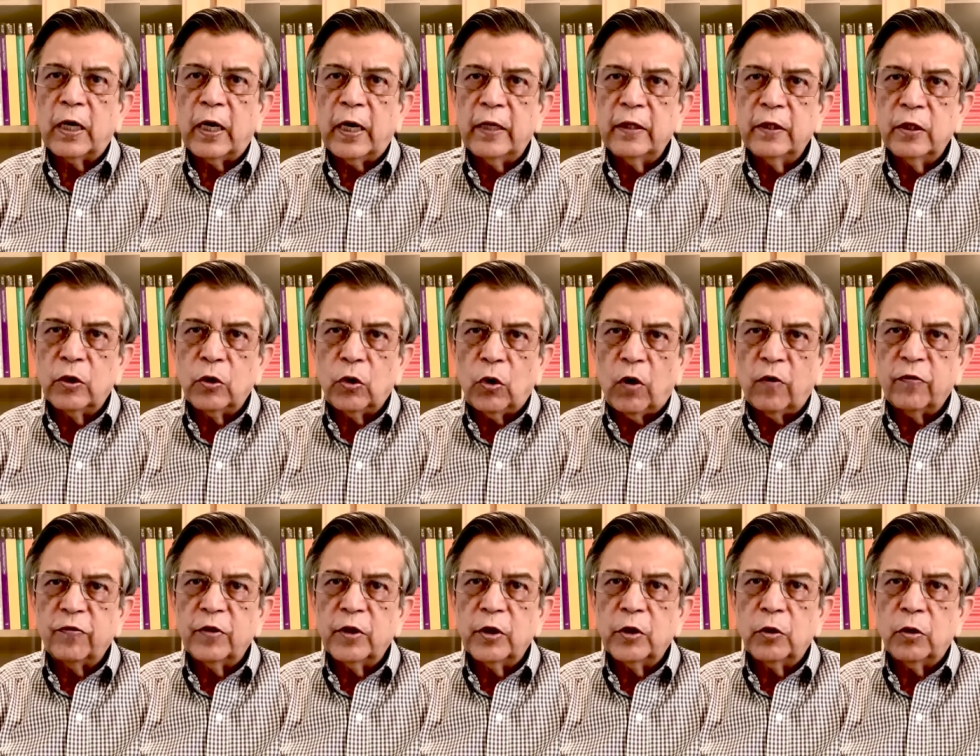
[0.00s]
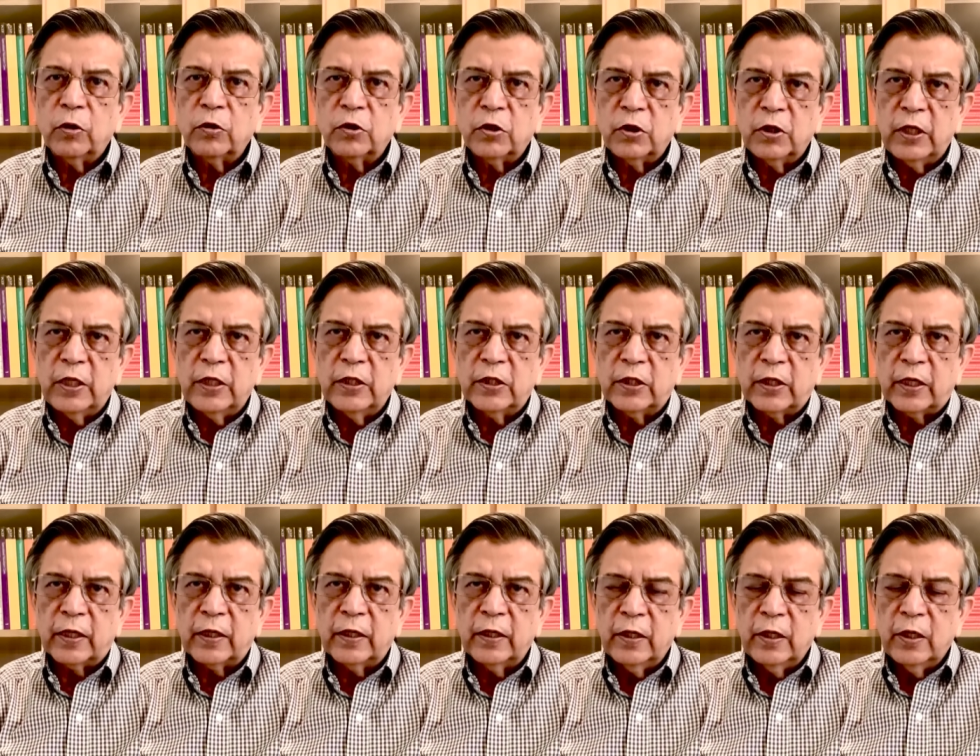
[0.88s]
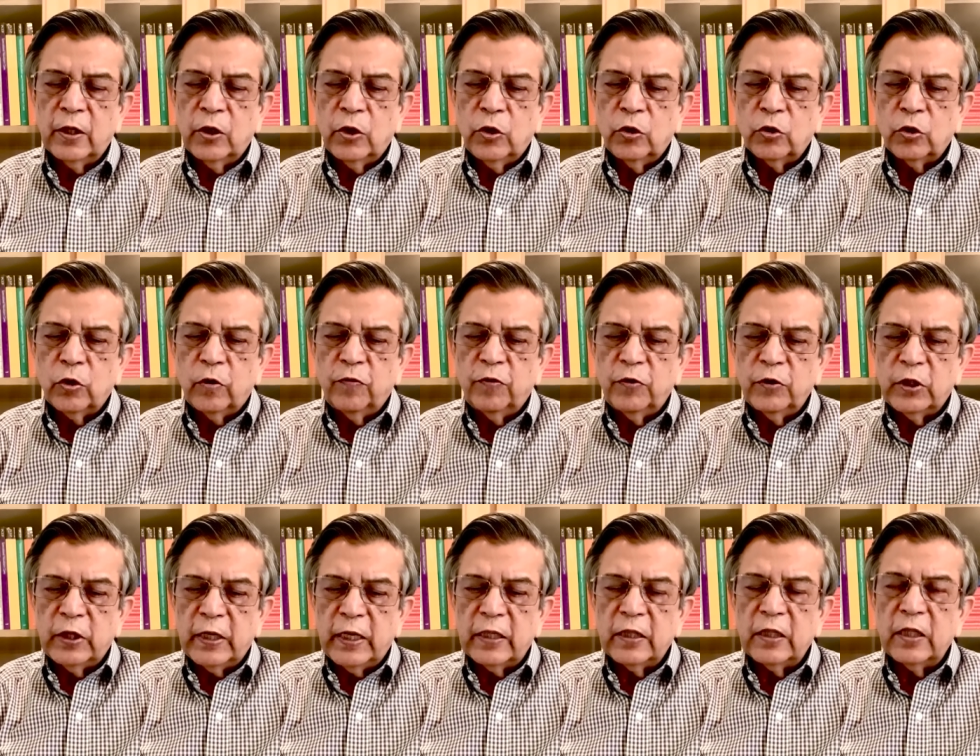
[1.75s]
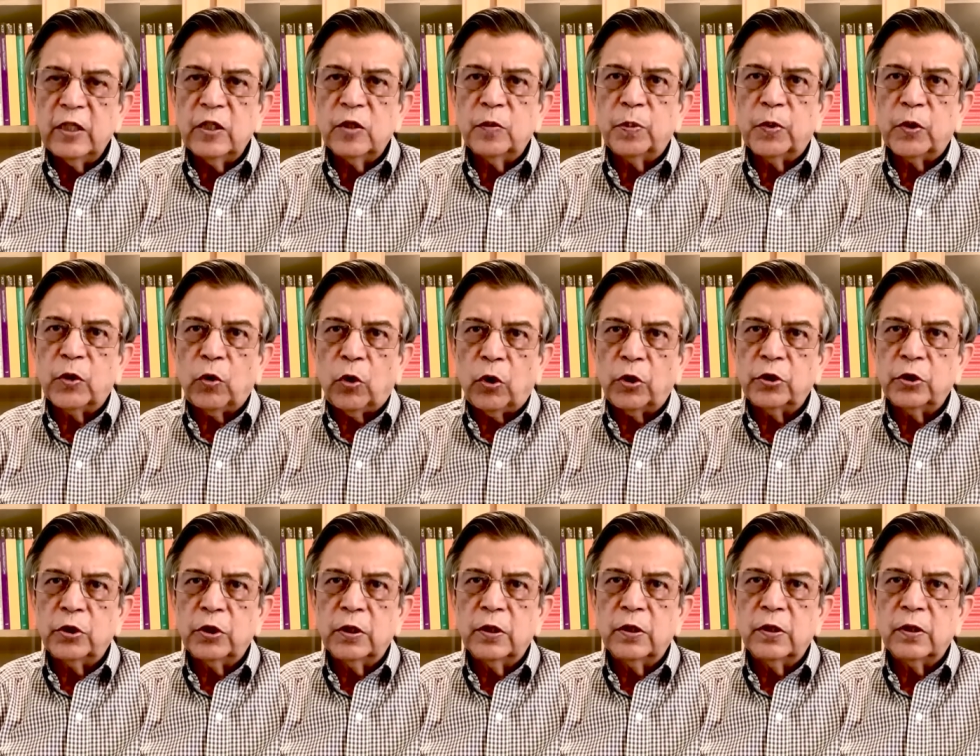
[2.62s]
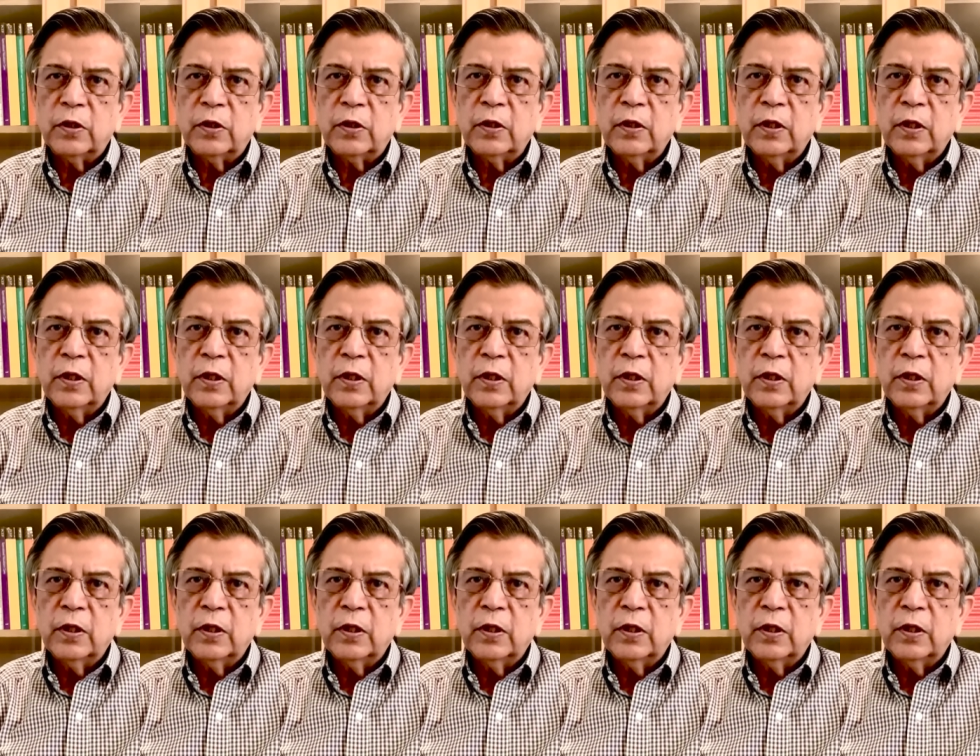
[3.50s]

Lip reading: either coughing or sneezing. So if you take these precautions,